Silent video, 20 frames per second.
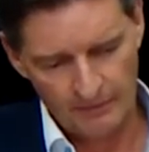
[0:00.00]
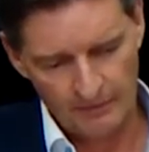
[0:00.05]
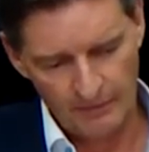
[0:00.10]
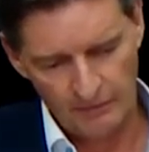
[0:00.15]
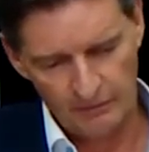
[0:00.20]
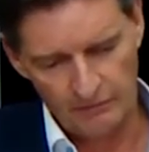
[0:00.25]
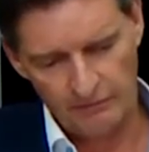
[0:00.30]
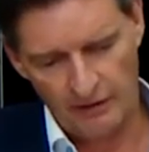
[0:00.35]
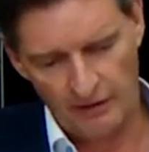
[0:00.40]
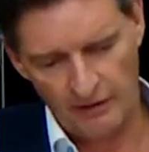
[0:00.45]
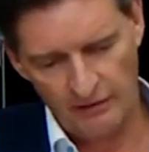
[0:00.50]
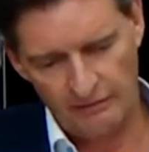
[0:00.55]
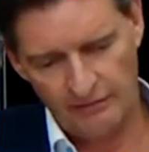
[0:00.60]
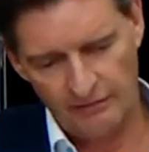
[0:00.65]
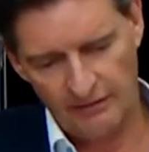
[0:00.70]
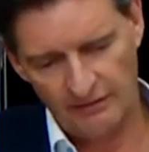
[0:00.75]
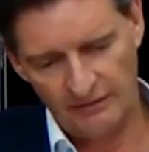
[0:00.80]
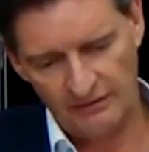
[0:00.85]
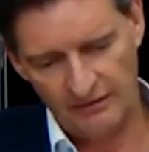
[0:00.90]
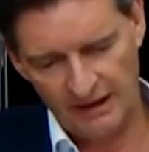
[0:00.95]
So the
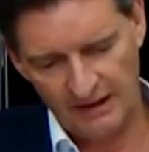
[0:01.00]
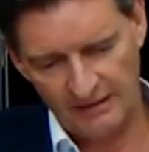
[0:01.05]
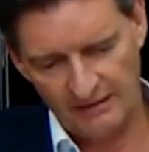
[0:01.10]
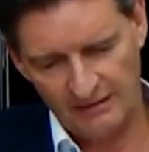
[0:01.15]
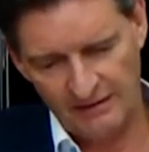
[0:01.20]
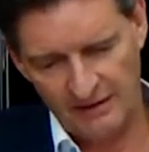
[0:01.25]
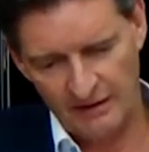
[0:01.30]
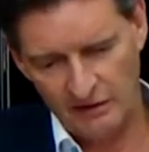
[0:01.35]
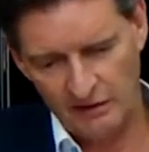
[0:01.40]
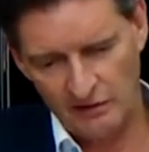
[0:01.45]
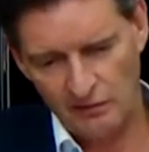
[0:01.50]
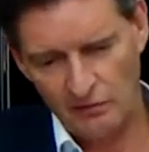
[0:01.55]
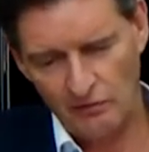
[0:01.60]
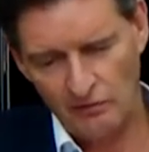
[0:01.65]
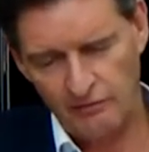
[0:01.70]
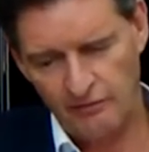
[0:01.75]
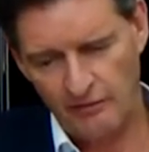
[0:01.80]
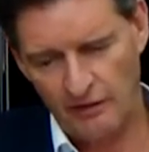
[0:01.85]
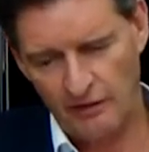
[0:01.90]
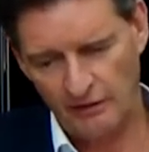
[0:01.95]
fund-to-fund secondary
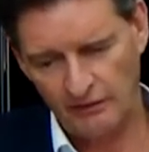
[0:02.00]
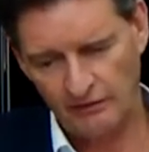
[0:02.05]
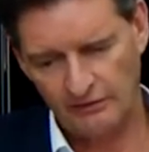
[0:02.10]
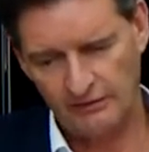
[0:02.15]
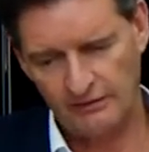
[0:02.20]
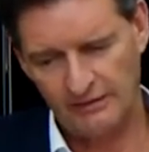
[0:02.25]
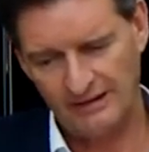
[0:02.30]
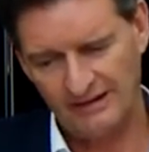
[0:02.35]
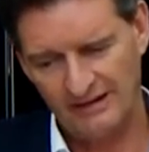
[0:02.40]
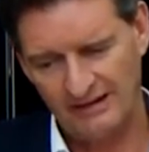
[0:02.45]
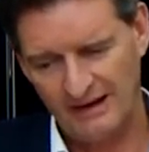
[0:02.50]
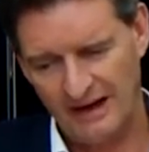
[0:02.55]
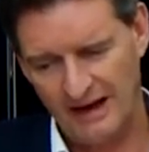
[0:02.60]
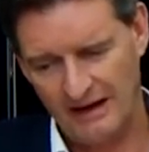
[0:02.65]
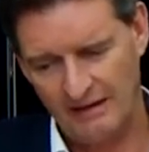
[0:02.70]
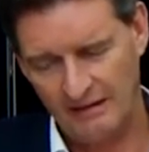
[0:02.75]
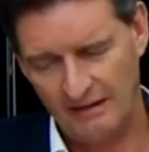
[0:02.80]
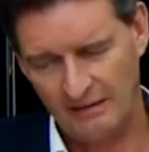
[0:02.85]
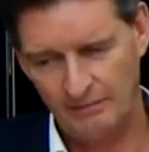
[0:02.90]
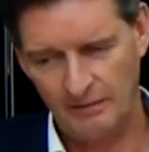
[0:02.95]
grew faster than the
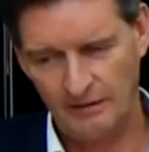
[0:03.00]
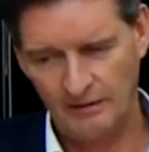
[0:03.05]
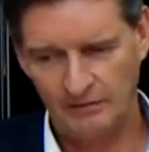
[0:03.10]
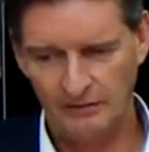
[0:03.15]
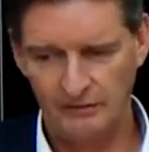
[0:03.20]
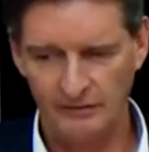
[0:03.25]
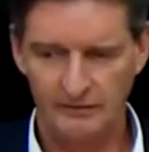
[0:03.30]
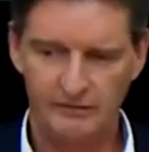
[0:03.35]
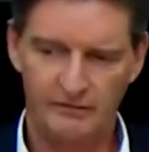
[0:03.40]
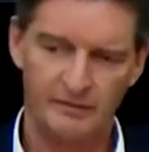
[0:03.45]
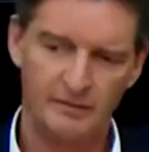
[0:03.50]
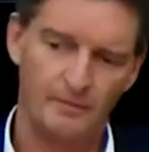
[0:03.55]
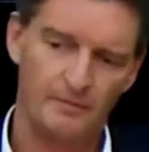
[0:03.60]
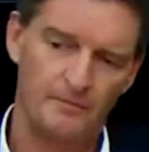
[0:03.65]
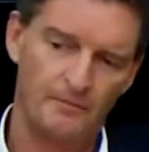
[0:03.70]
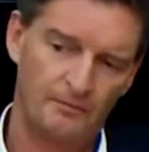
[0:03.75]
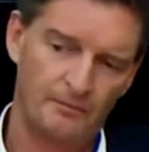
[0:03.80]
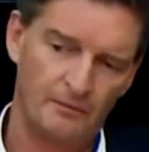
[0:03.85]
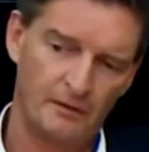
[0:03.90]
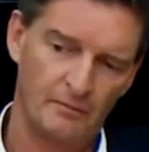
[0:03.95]
direct business,
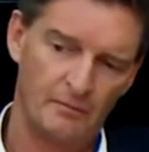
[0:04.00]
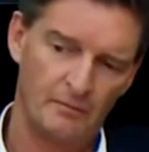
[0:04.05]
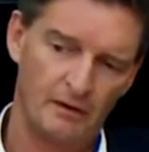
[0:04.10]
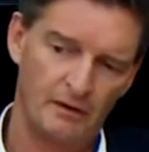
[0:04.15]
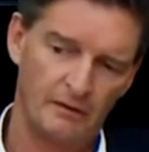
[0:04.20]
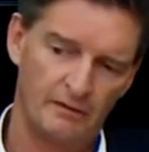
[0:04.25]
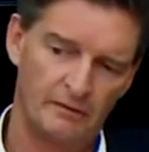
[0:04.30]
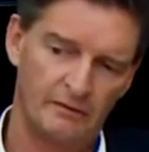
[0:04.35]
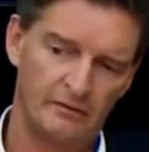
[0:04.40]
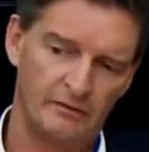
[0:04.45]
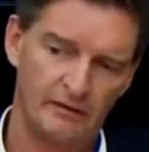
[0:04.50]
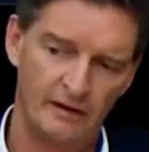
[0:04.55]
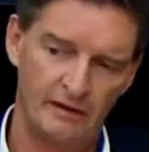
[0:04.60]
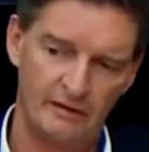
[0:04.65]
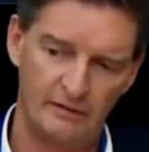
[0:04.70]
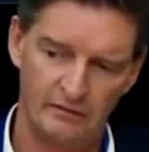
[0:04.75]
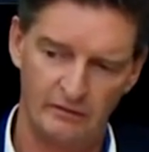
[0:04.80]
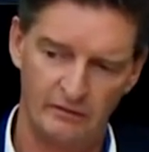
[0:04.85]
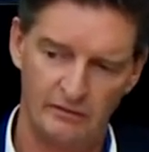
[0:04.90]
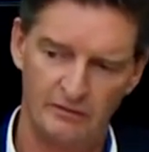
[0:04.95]
but
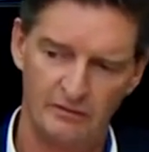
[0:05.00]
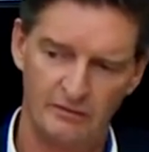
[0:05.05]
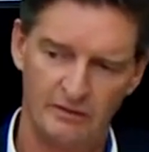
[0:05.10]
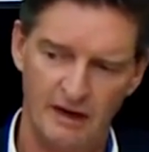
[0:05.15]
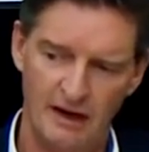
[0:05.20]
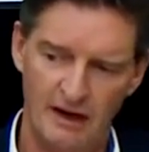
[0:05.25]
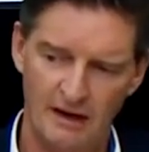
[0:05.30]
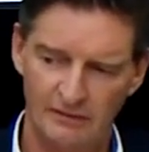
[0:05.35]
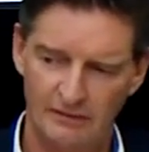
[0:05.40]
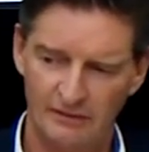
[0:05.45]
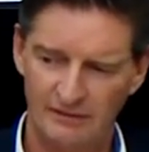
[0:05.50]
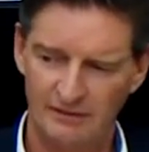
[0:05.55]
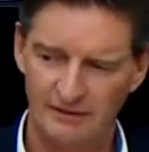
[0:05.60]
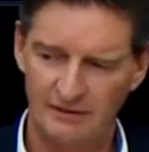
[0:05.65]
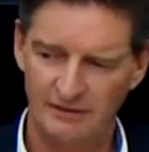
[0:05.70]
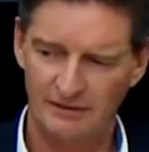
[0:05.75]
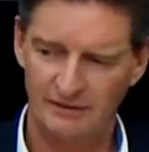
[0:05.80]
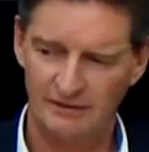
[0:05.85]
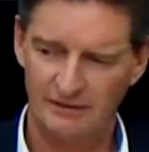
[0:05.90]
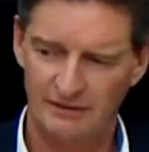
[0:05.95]
since
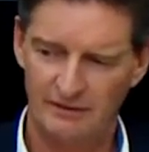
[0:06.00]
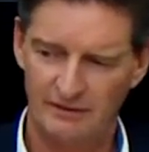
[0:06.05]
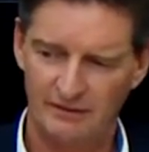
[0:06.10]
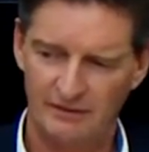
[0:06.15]
2006-07,